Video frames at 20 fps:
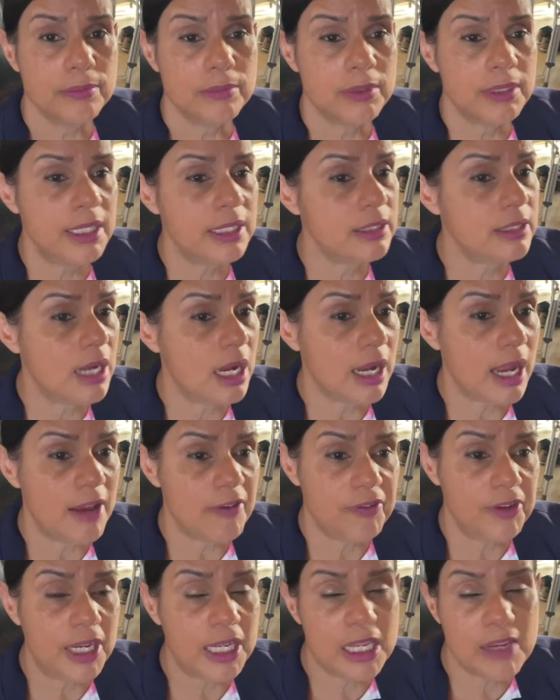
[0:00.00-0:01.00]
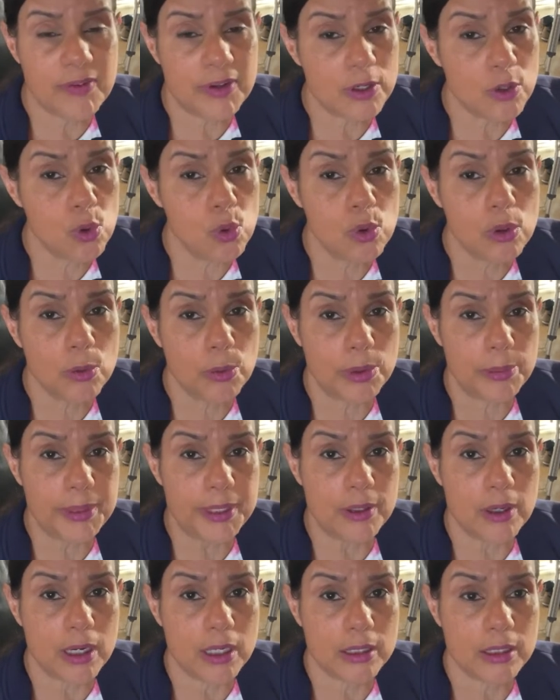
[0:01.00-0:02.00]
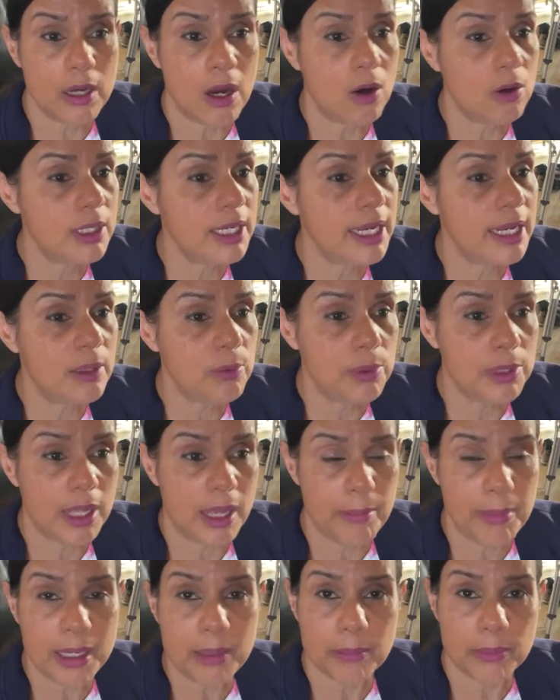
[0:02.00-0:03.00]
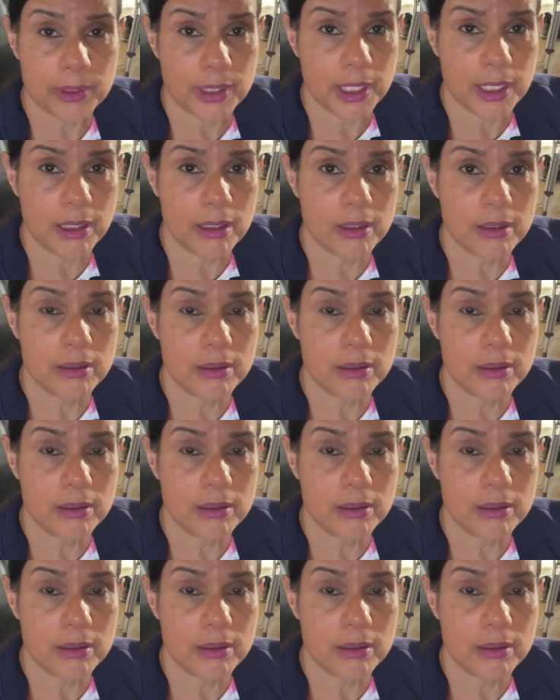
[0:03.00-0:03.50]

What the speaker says: TikTok, I feel like even Google will be gone. How the hell will I make money?